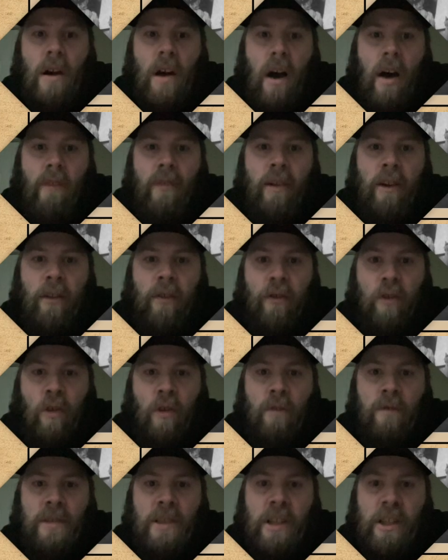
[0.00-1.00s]
of an
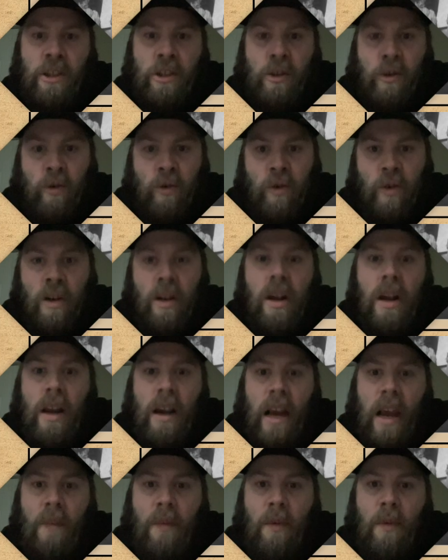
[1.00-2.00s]
informed citizenry,
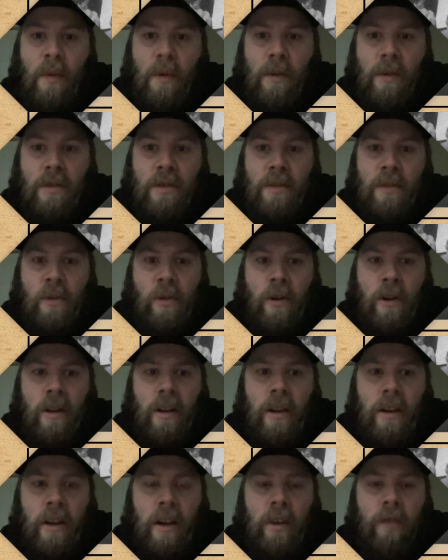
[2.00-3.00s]
capable of supporting
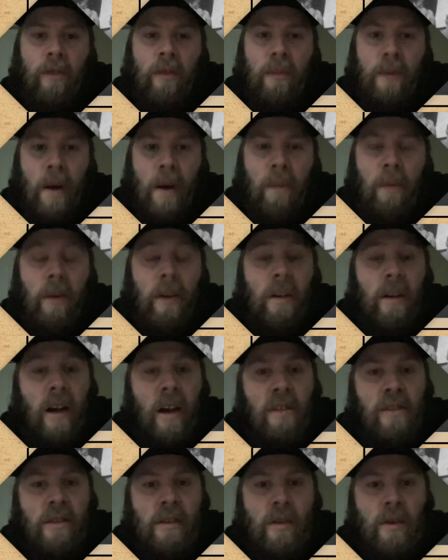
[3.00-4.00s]
the young republic.
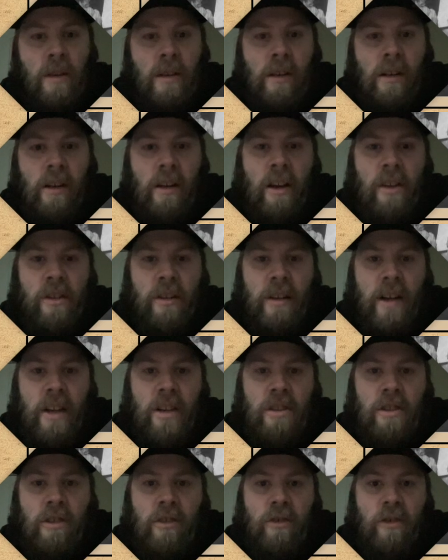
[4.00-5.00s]
Consequently,
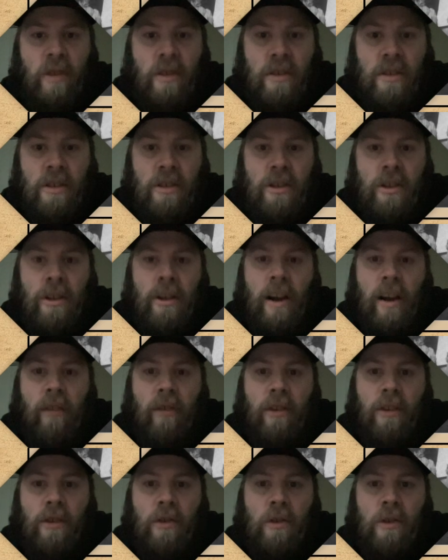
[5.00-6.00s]
education transitioned
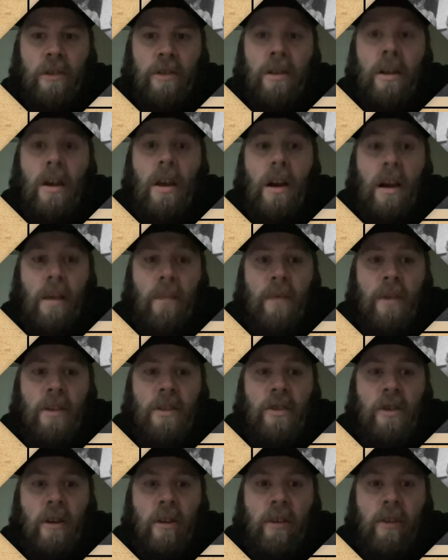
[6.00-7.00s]
heavily towards
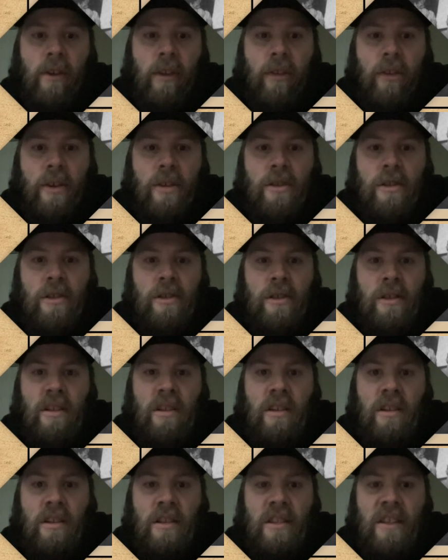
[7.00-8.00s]
administrative
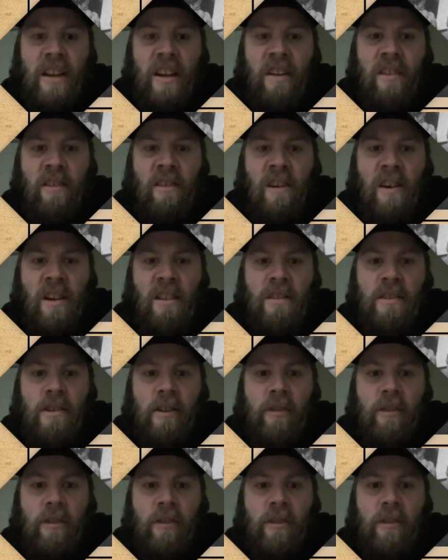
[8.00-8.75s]
efficiency and standardized